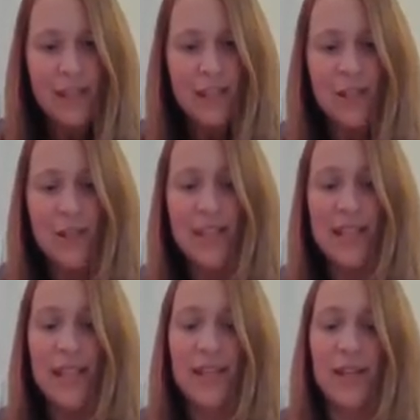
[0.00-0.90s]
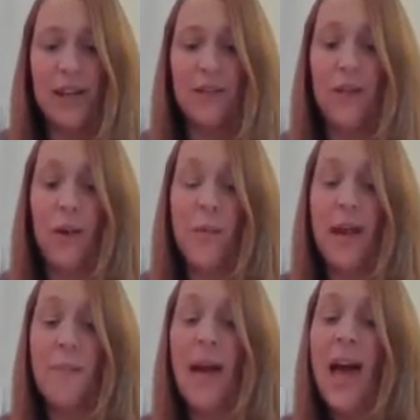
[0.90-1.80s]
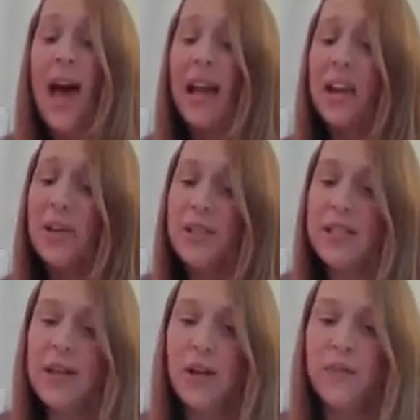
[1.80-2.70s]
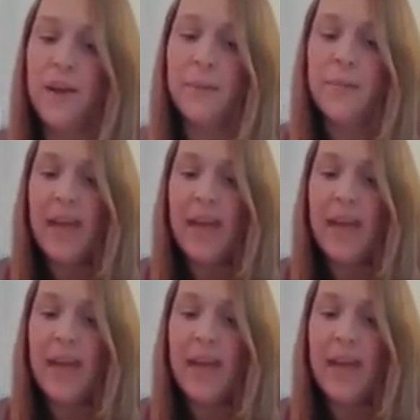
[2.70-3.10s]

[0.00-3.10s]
Susie took it from him and looked it over.